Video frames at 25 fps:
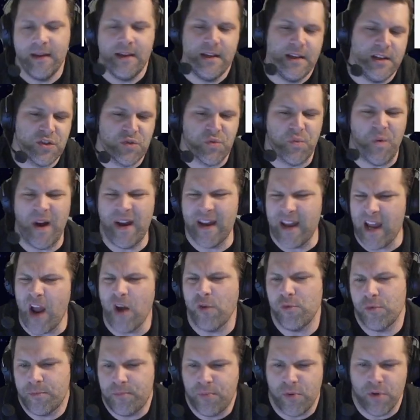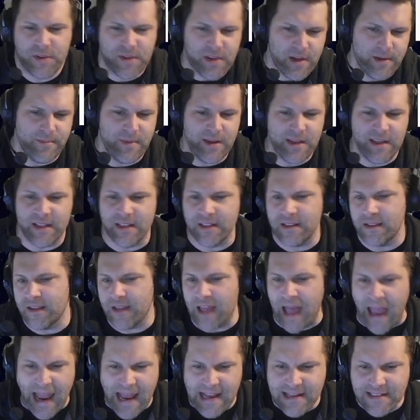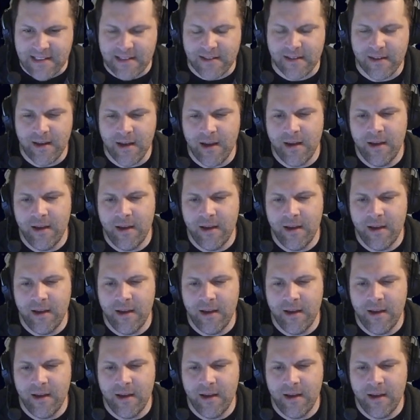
is why I would put them in last.